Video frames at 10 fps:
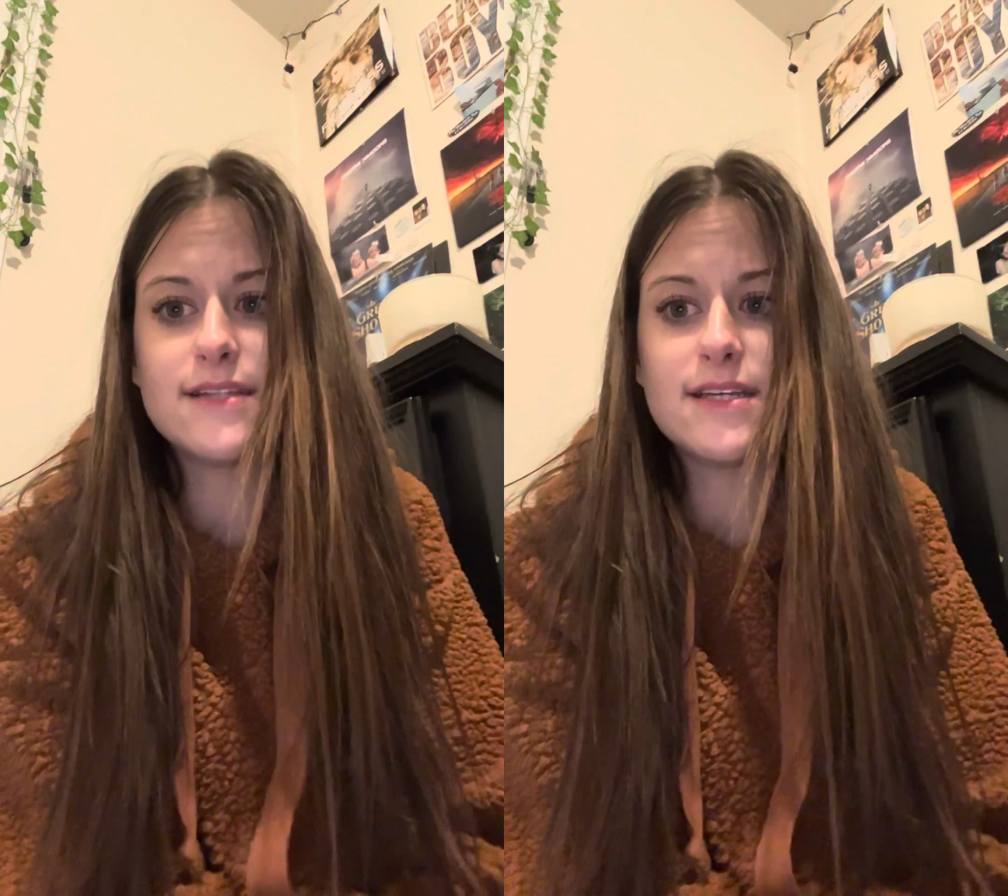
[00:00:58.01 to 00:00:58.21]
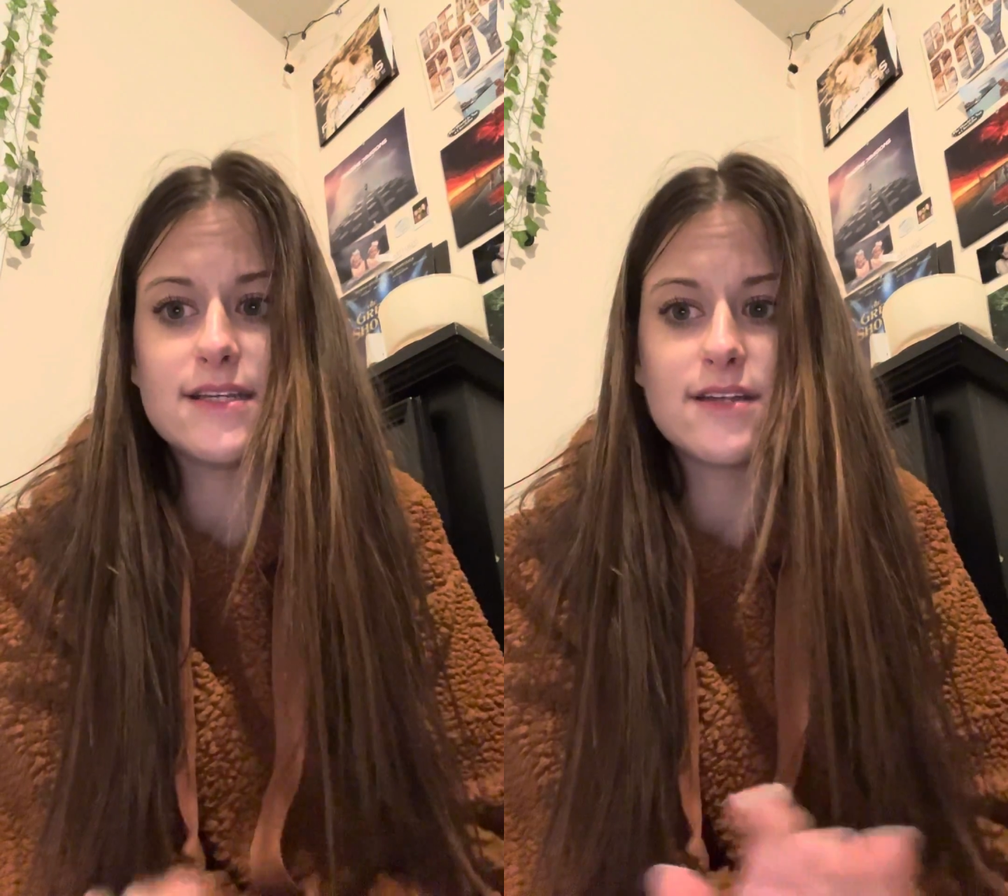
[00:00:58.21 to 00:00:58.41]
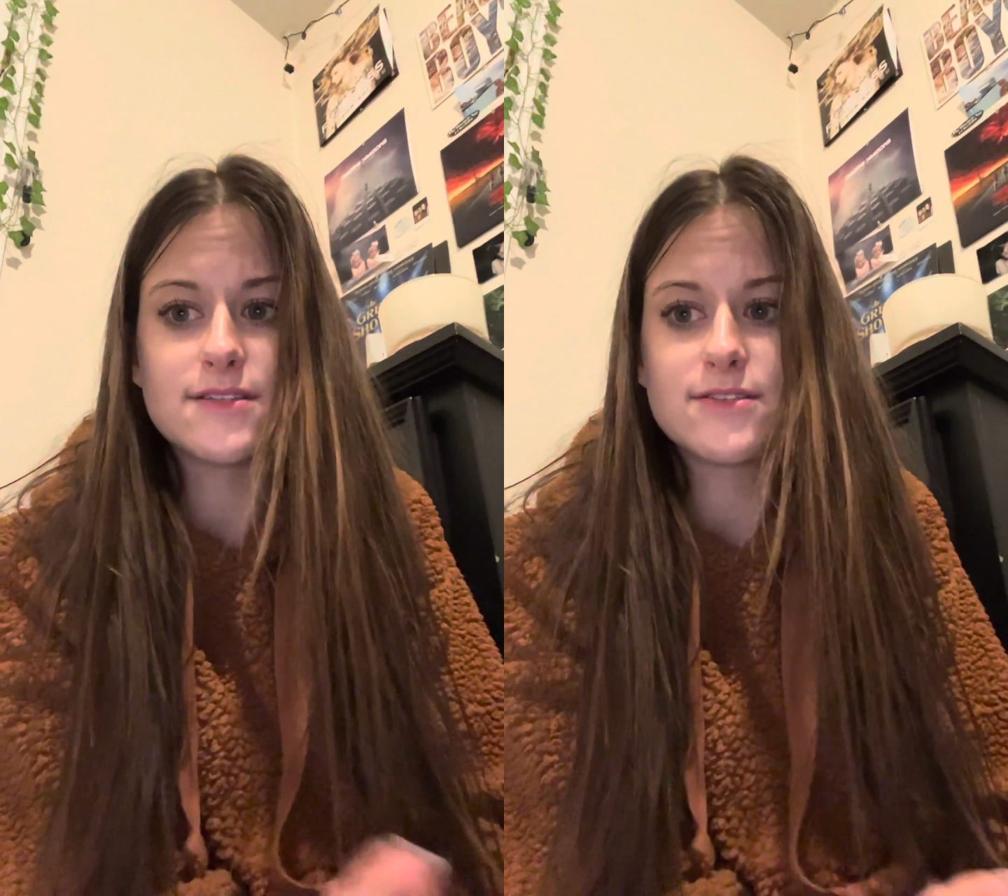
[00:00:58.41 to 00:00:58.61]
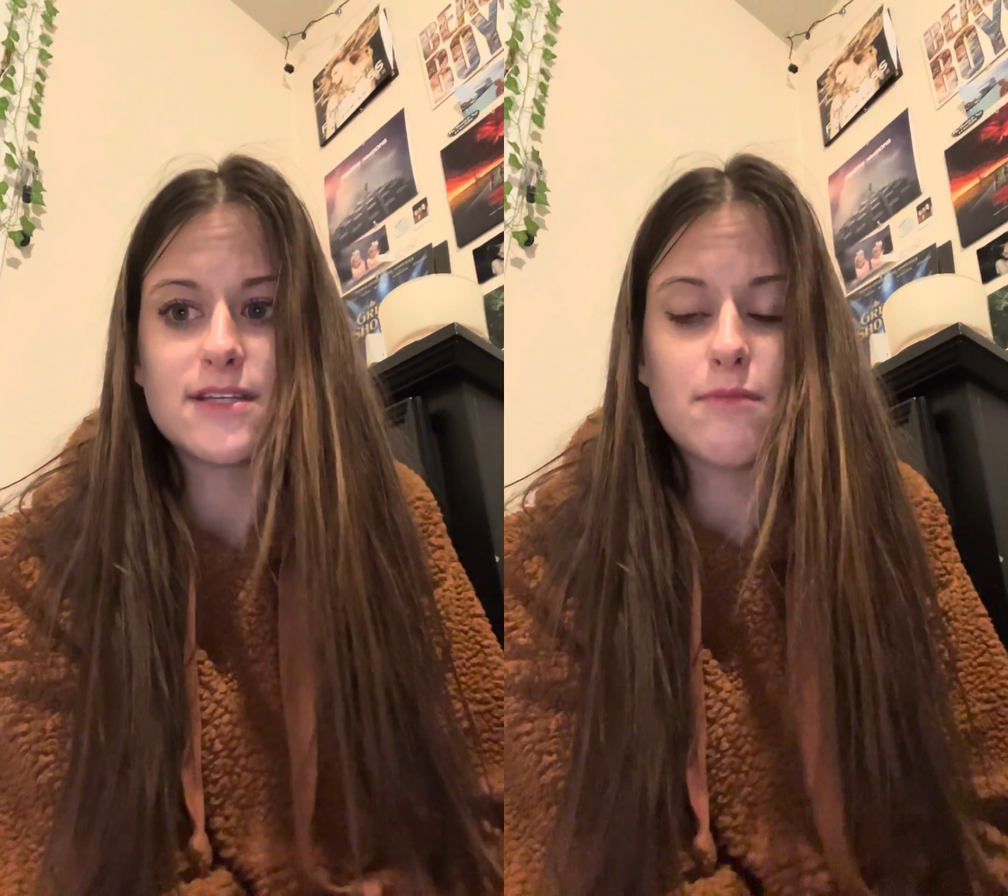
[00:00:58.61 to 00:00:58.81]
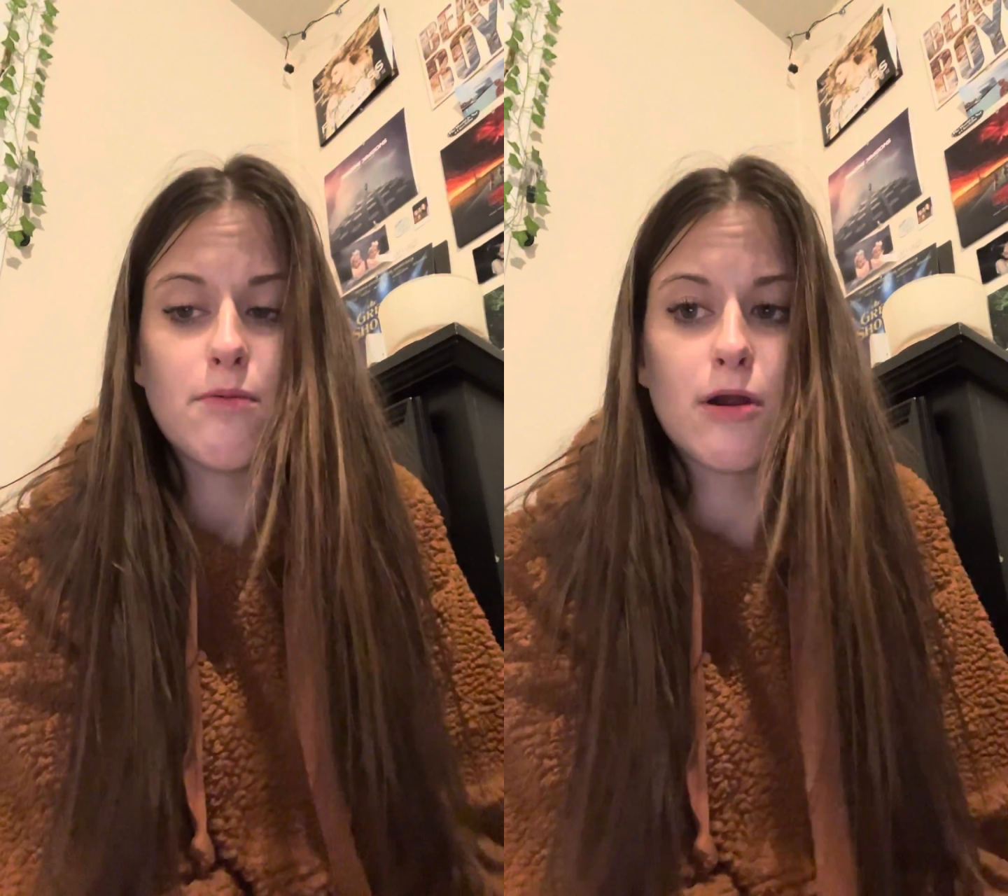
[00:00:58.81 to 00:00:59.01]
It does also
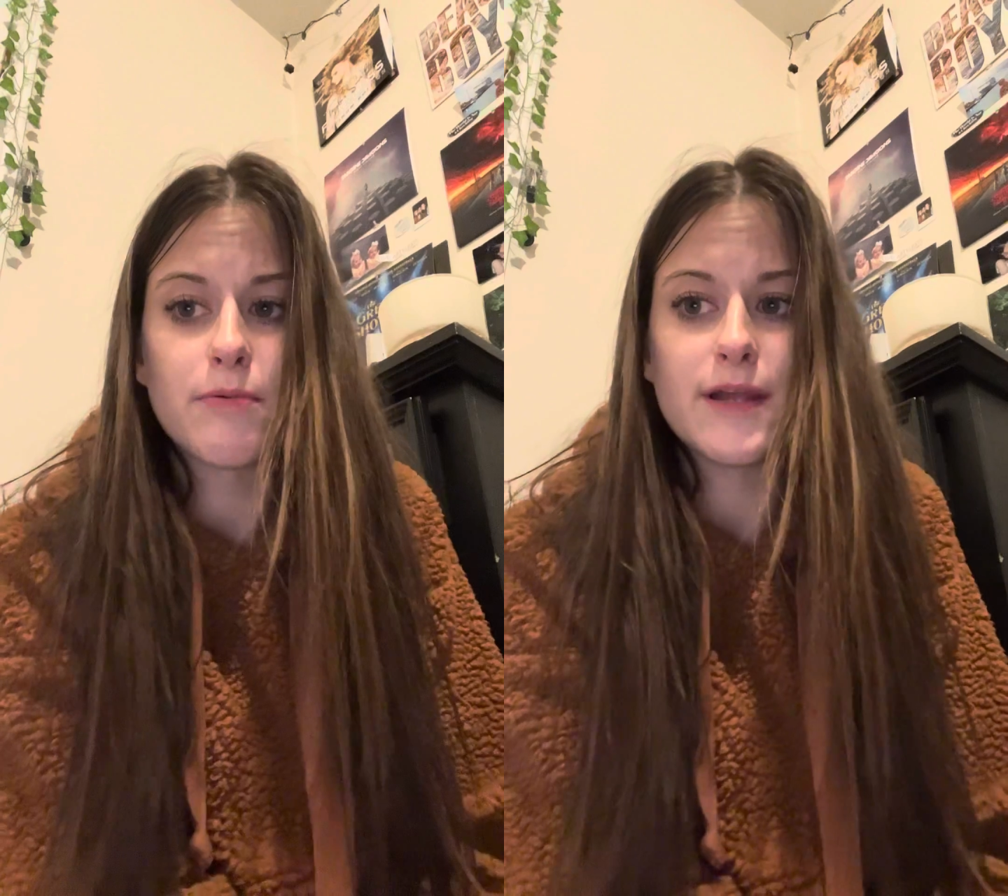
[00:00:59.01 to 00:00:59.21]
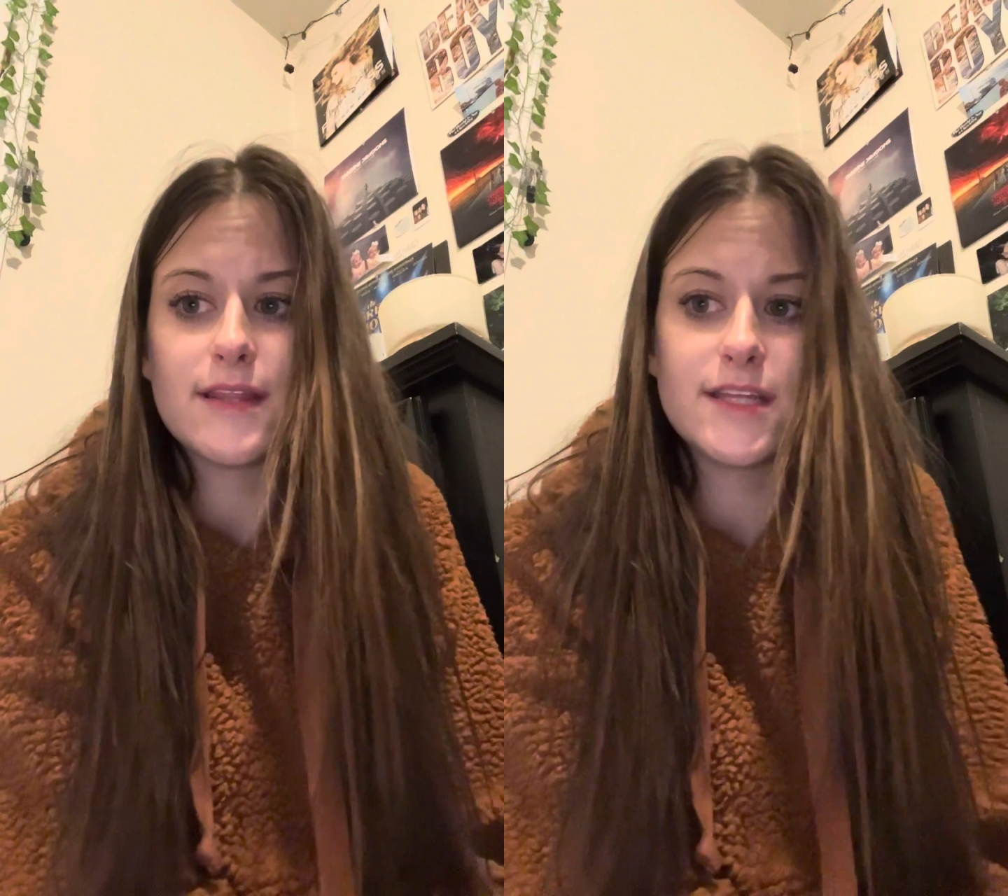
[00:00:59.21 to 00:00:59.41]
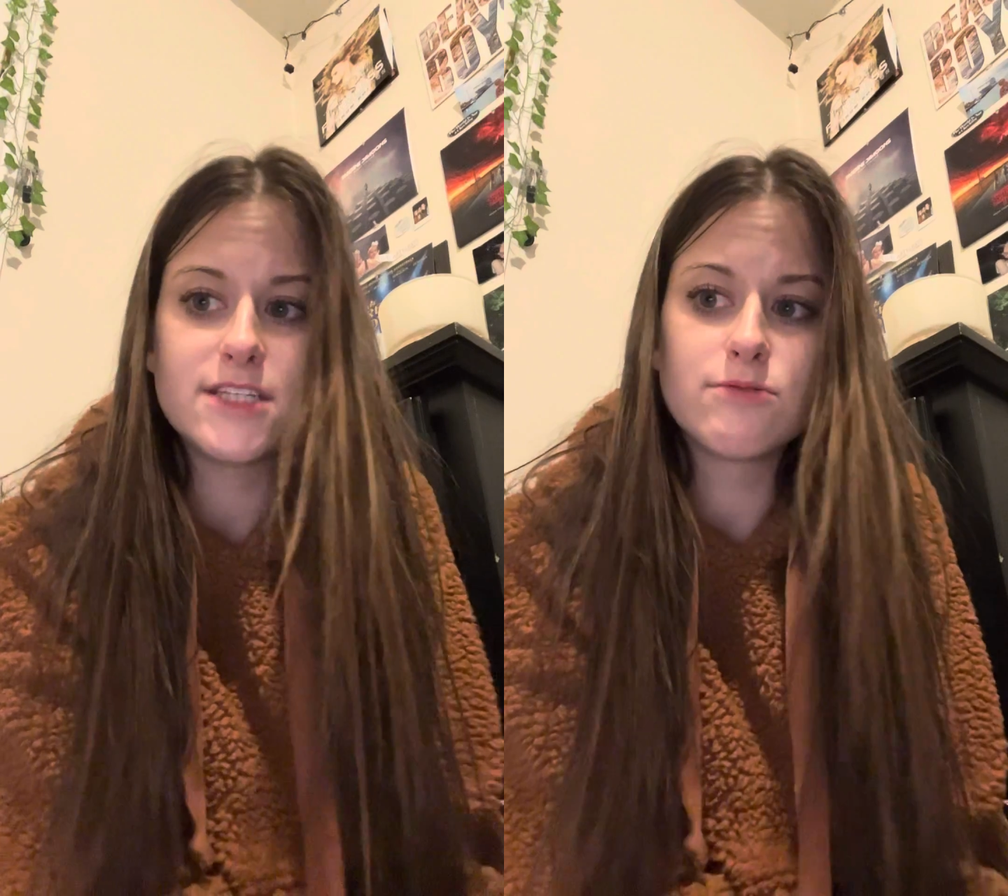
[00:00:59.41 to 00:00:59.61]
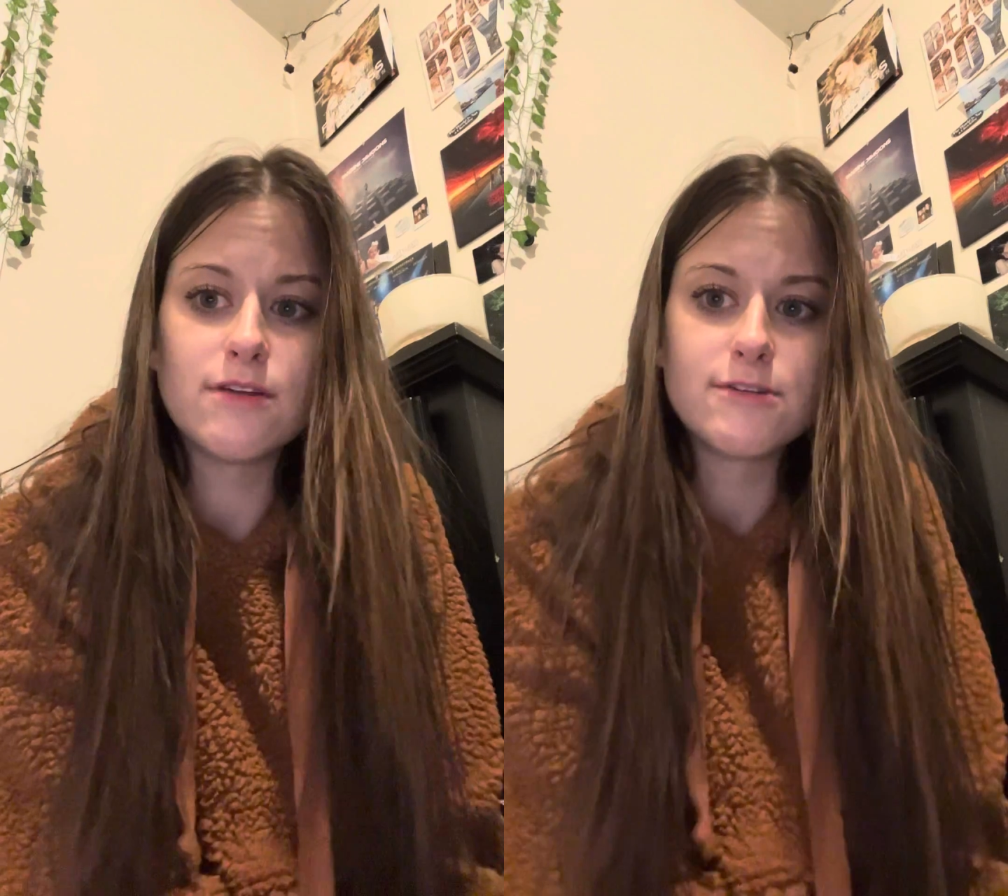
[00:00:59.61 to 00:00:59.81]
seem appropriate that these were the